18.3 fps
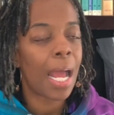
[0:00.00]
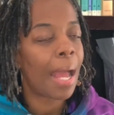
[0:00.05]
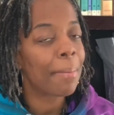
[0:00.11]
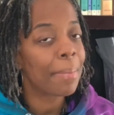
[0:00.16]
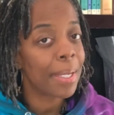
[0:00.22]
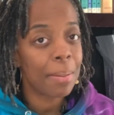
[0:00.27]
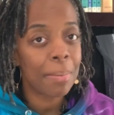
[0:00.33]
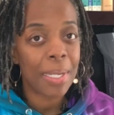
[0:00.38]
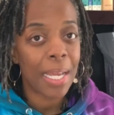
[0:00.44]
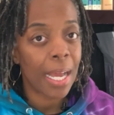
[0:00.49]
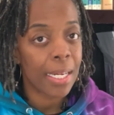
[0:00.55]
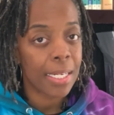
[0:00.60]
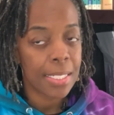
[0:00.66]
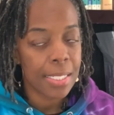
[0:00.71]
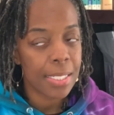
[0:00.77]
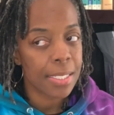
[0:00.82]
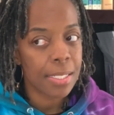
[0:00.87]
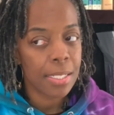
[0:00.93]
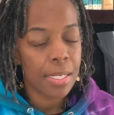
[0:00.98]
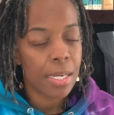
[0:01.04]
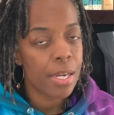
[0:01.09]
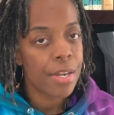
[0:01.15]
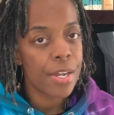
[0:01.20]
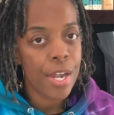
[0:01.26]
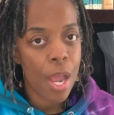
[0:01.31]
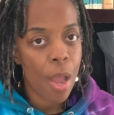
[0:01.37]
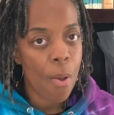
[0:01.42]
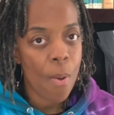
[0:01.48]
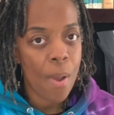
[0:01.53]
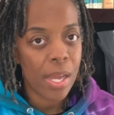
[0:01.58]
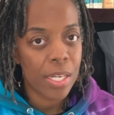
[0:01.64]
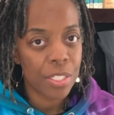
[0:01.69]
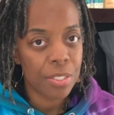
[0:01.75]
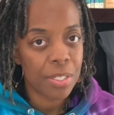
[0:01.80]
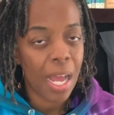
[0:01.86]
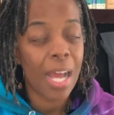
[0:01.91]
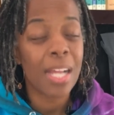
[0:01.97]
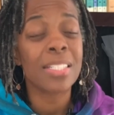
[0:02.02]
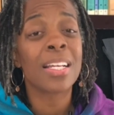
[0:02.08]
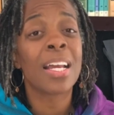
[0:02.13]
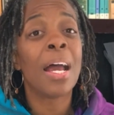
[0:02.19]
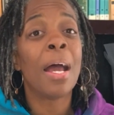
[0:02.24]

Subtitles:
I'm going to be honest. No, I do not.